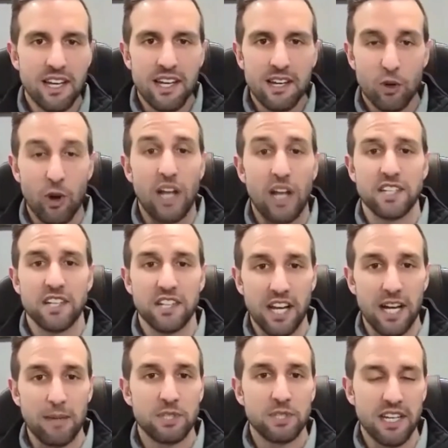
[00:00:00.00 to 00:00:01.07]

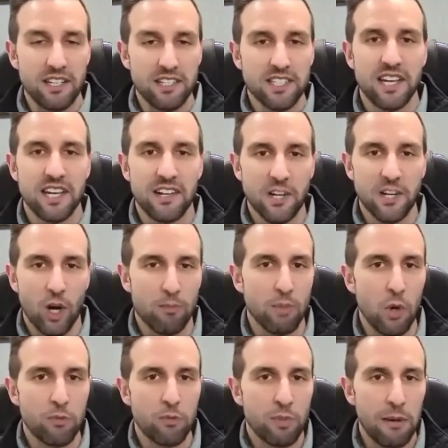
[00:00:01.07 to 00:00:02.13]
upselling are
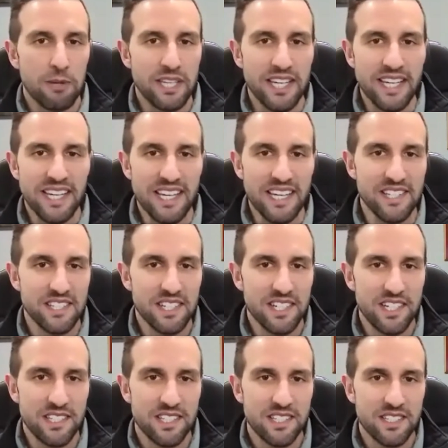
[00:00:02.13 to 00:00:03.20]
both probably the
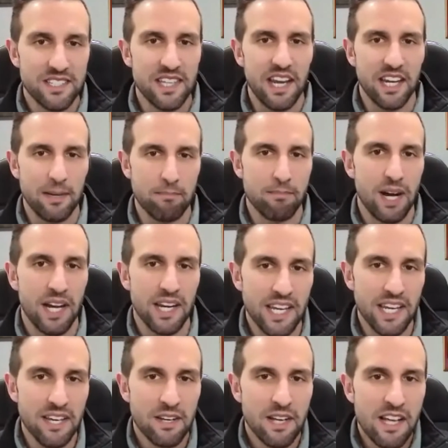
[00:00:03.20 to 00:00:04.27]
easiest second
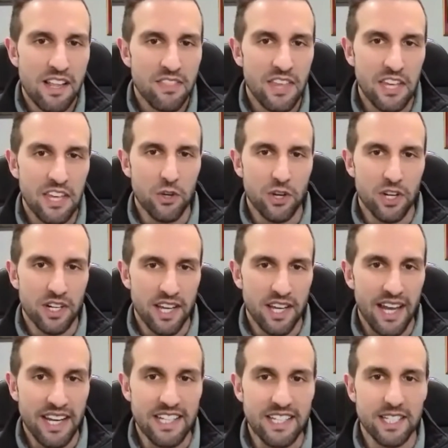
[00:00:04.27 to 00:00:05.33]
money that you can
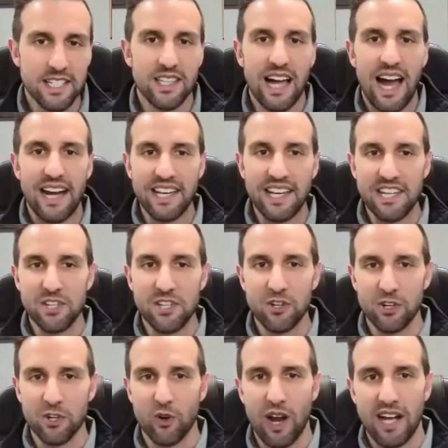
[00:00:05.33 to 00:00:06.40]
get. It's a lot easier
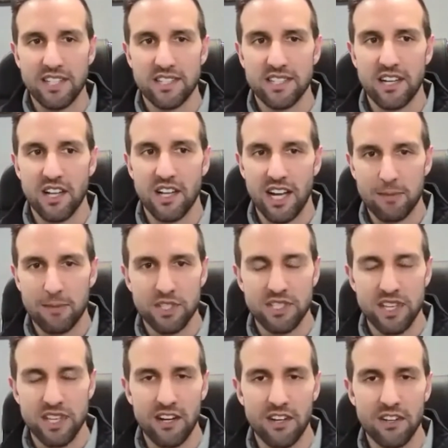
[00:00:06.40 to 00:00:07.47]
to cross-sell,
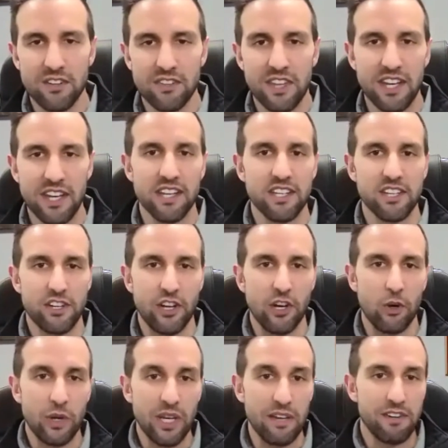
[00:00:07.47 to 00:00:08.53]
upsell than it is to
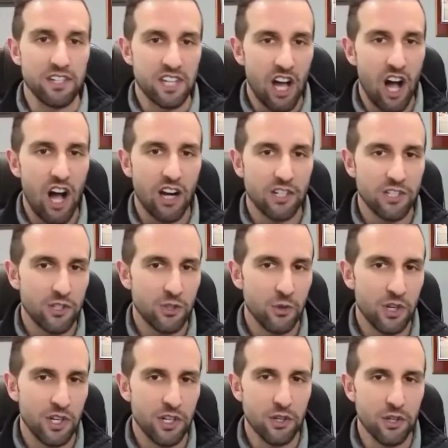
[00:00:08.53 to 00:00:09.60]
go even talk to
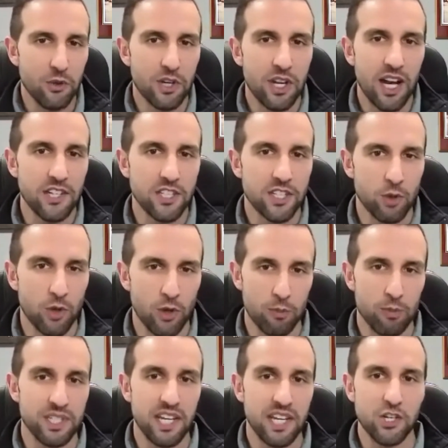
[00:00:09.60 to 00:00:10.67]
a new customer or
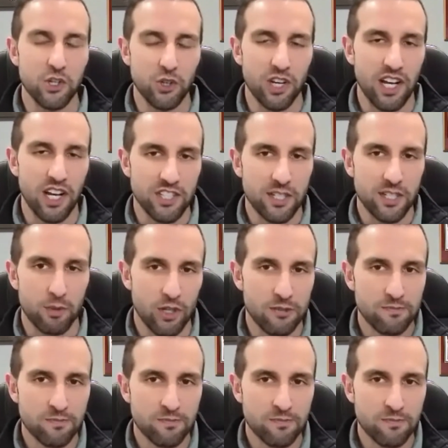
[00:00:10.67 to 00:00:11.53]
potential customer.